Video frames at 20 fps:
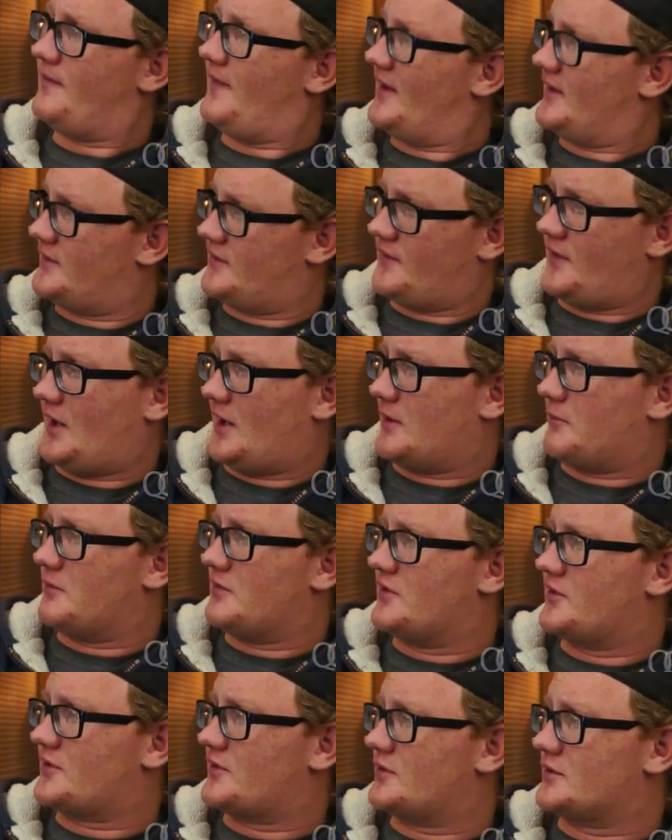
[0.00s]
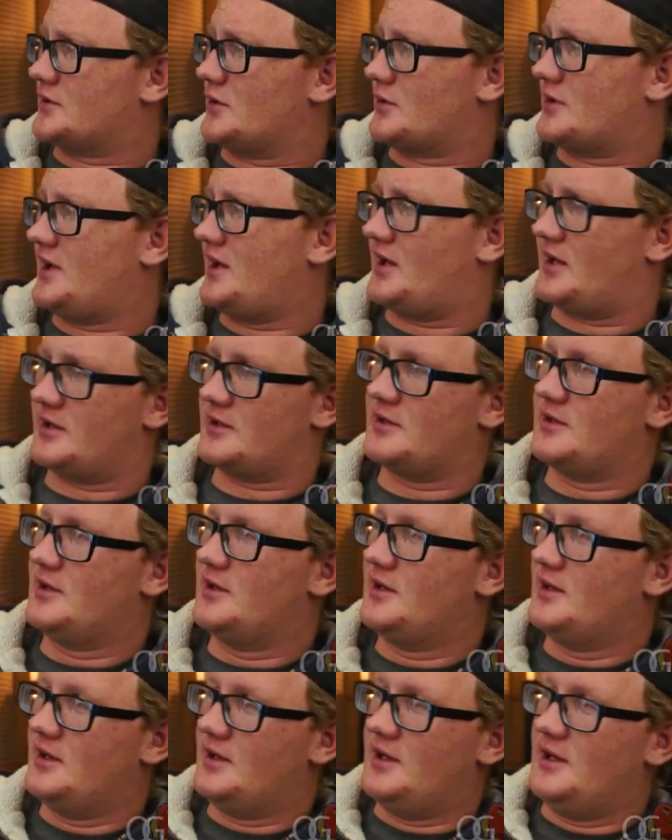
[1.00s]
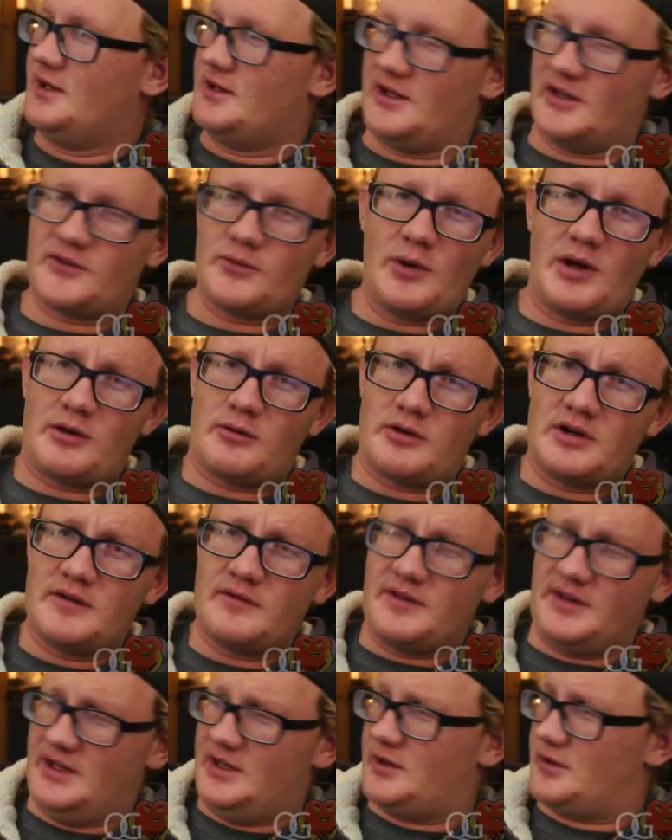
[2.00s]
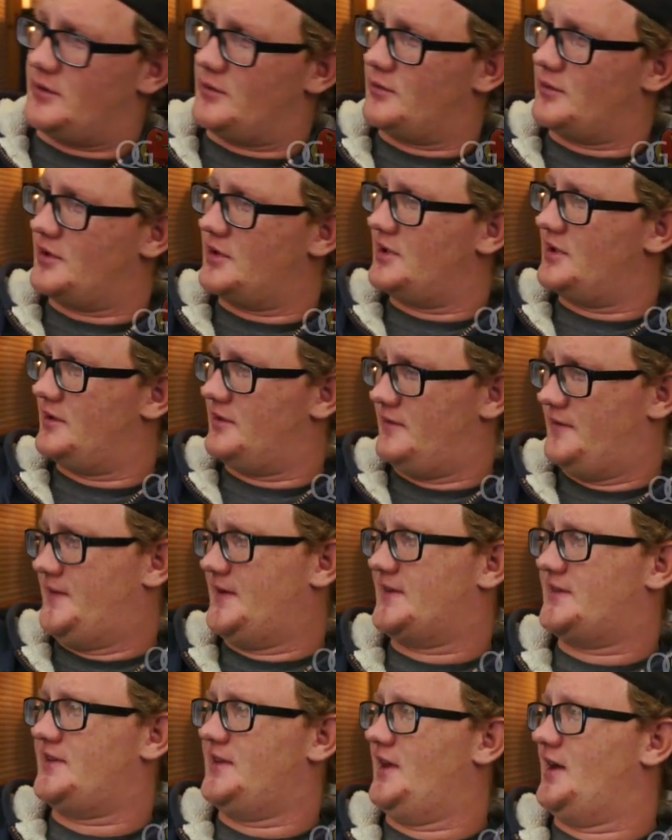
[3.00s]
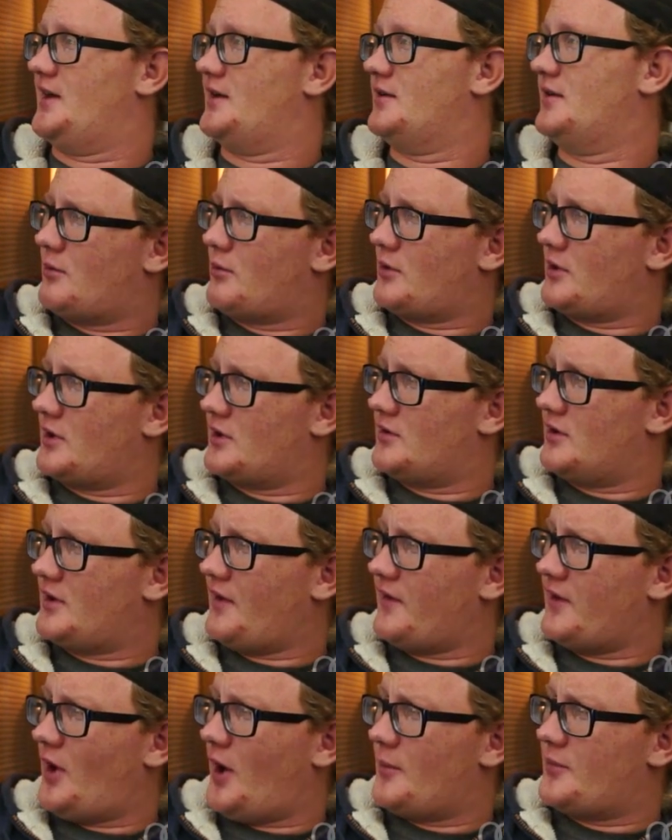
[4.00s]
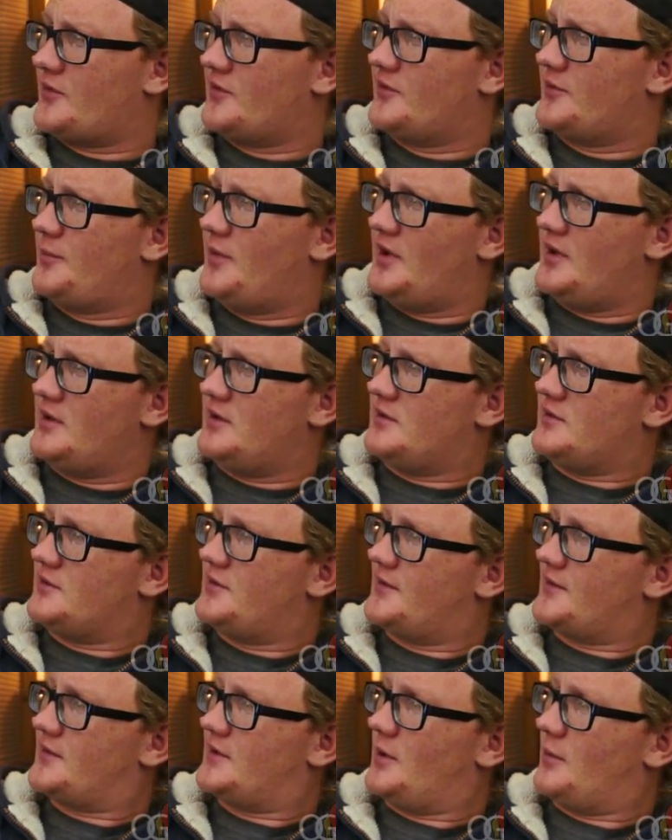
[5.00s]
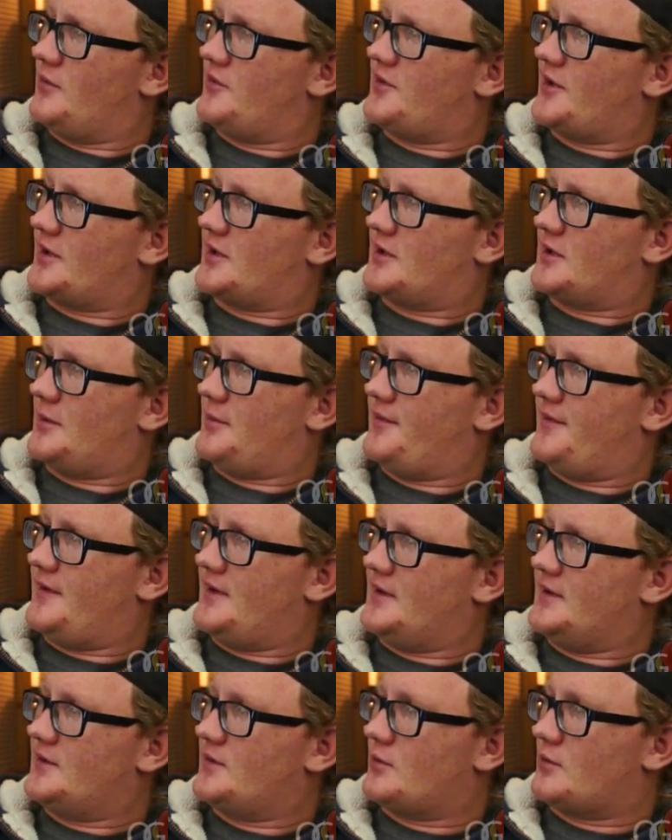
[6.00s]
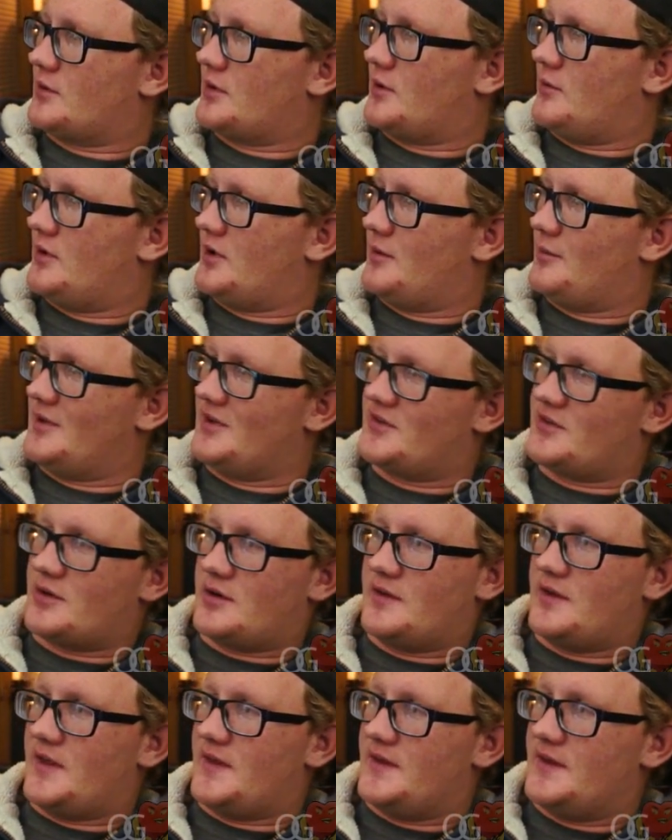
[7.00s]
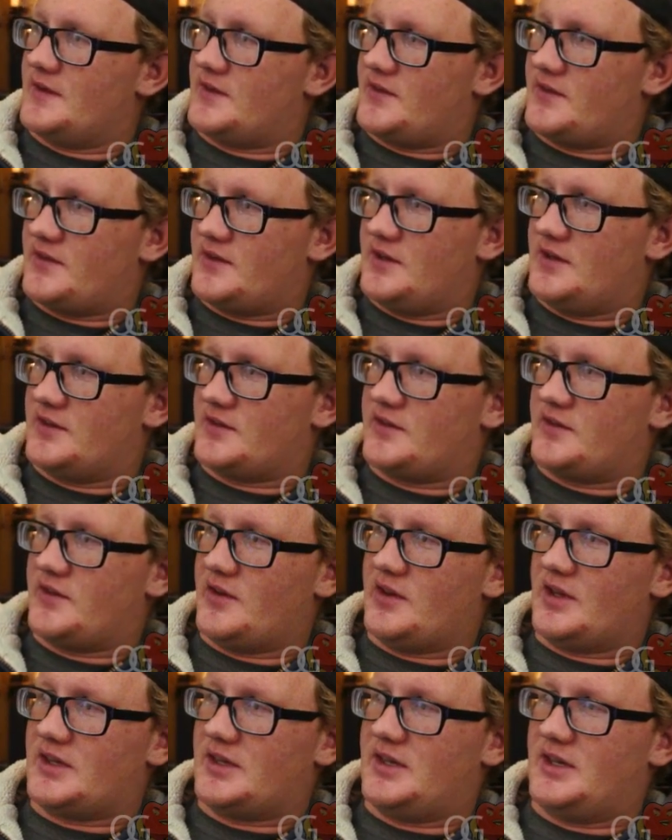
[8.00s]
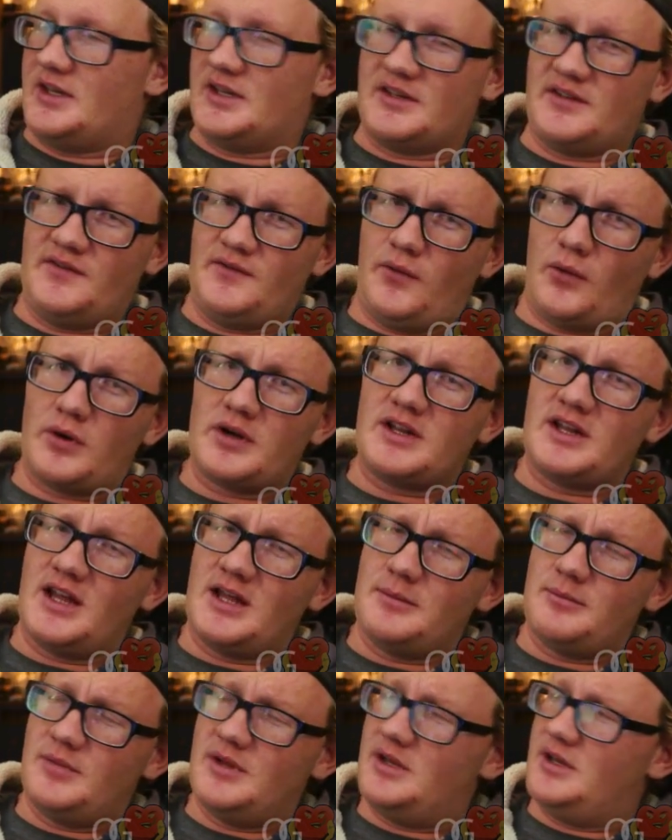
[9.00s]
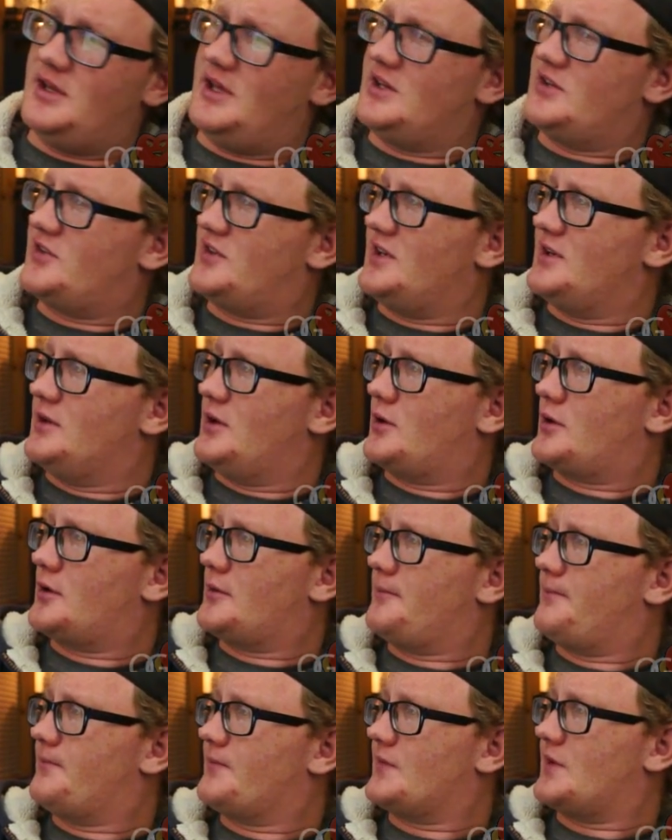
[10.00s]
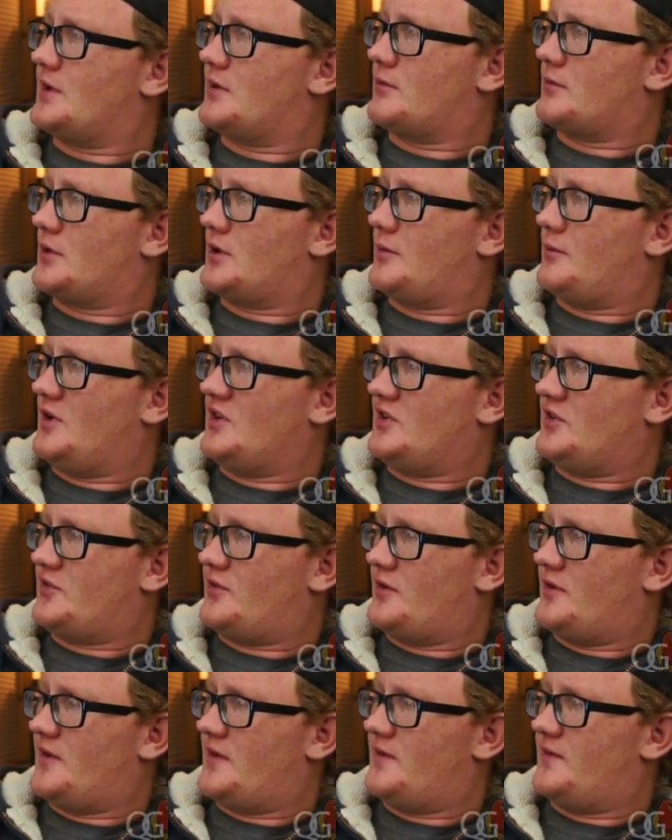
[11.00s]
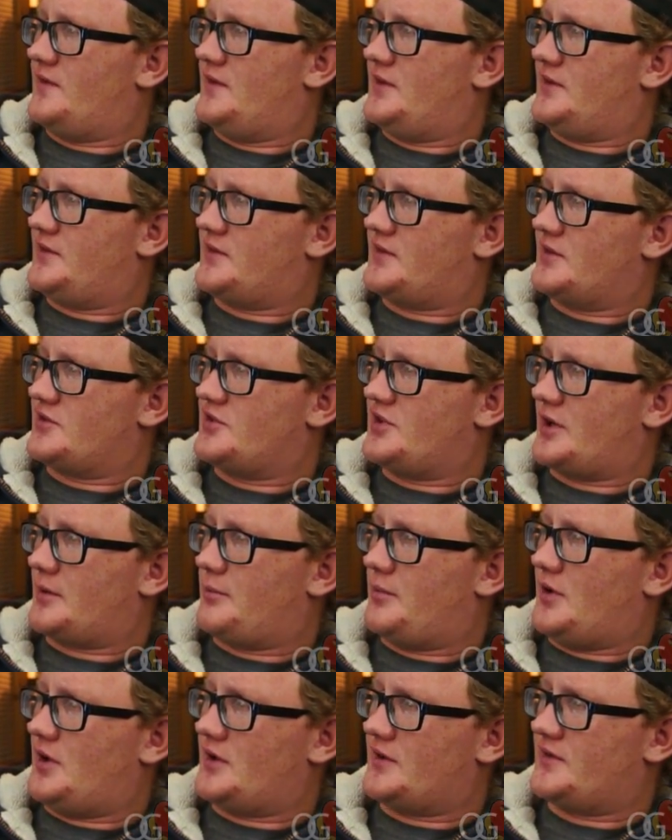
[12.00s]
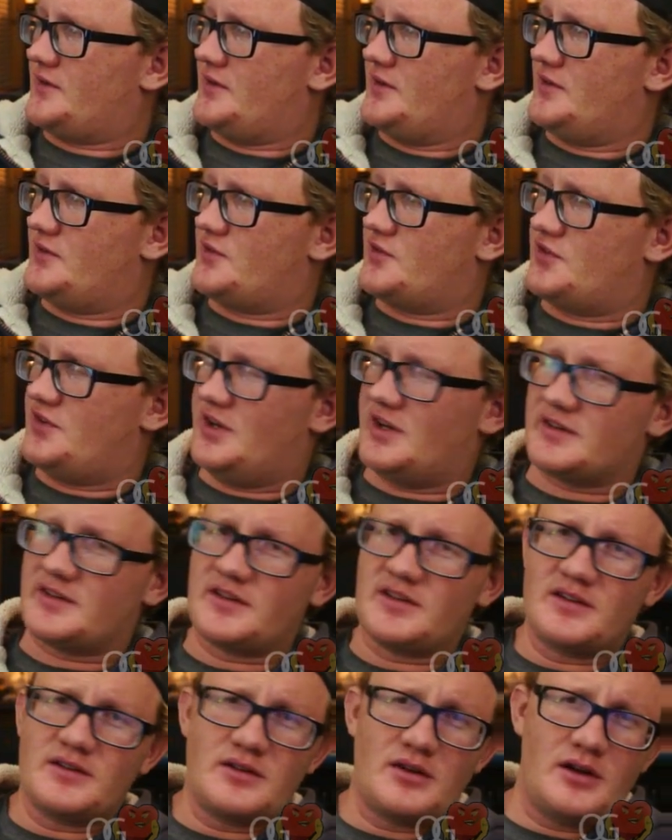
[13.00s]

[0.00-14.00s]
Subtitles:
That's fine. We just click OK. That's why we're even here. We're going to fix that. We're going to click on the options button. Just double check a couple things. We're going to want to make sure that this is selected as 48-bit HD loader. And we're going to make sure that this checkbox is checked.